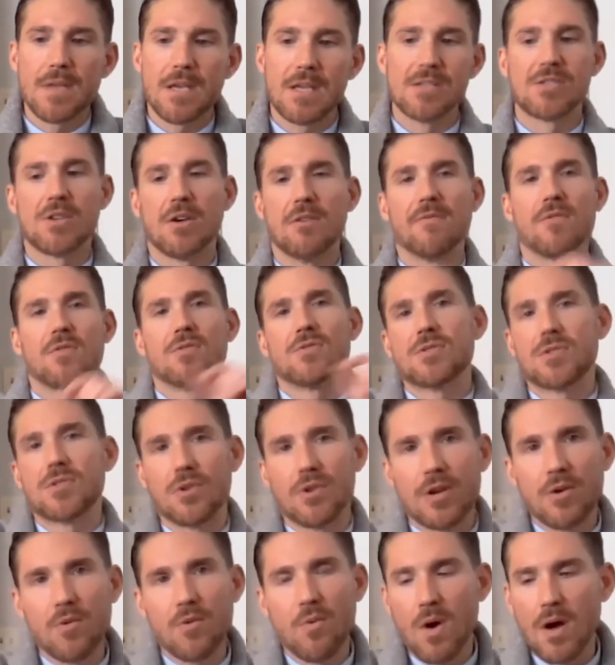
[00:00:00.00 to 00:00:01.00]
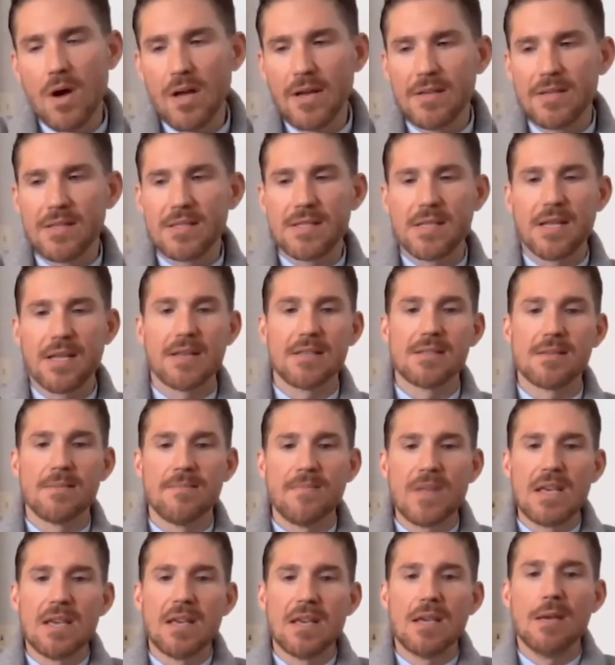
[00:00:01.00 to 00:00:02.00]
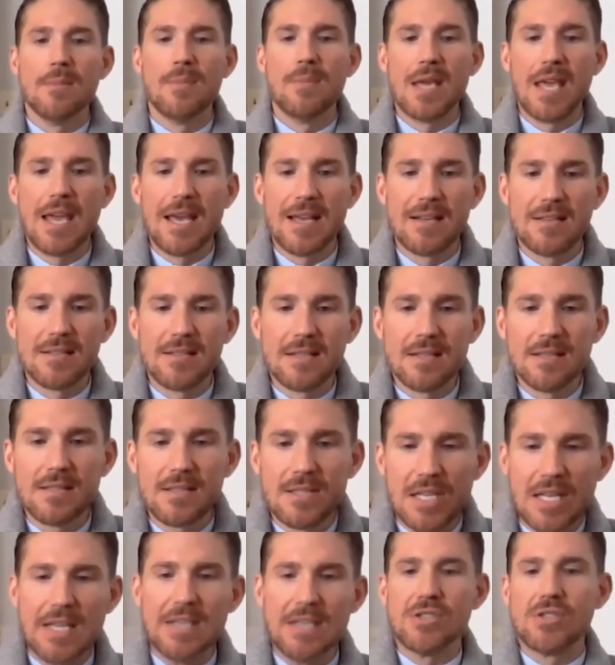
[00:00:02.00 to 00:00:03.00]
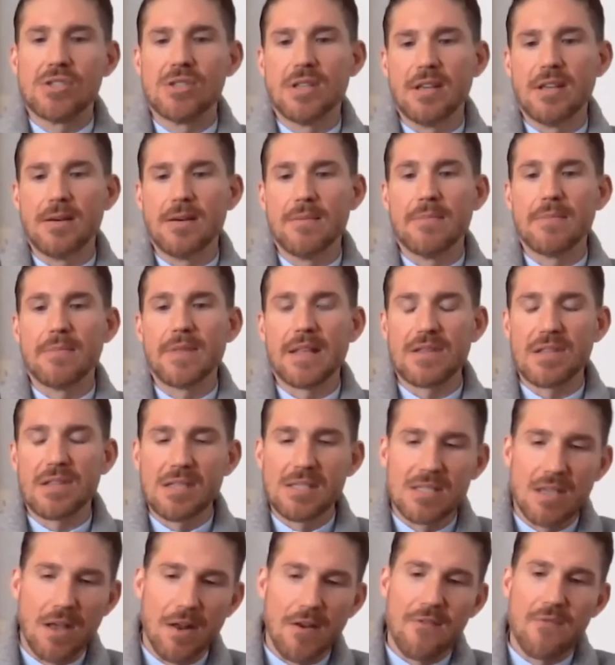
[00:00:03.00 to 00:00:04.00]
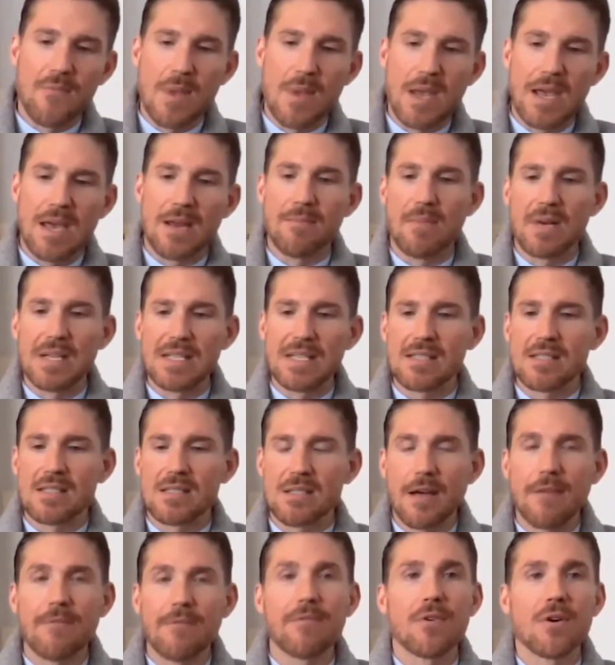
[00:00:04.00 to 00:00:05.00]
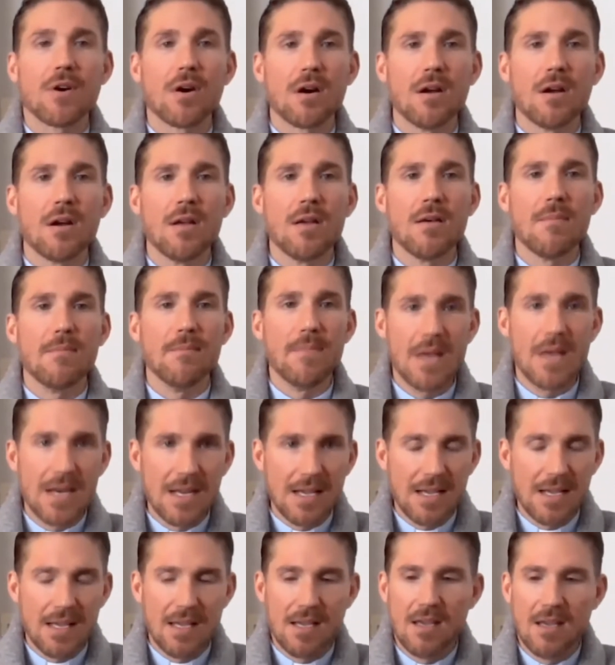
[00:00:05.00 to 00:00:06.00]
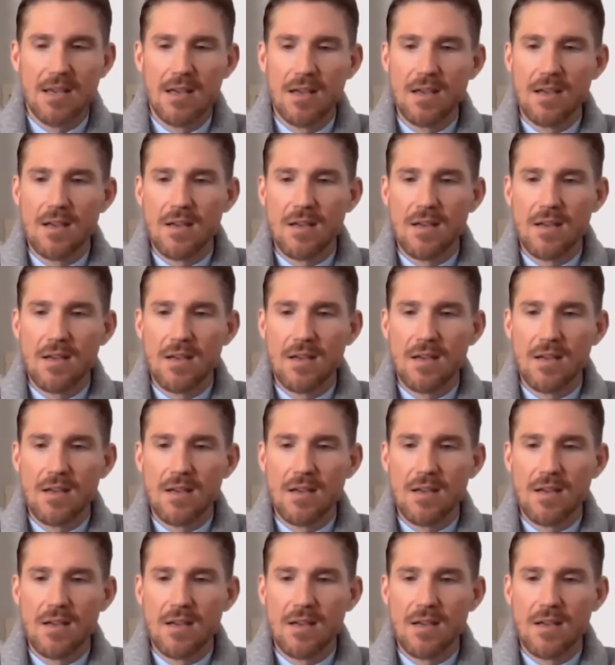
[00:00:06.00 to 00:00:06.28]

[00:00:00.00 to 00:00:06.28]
And so, verse 31 says, He began to teach them that the Son of Man must suffer many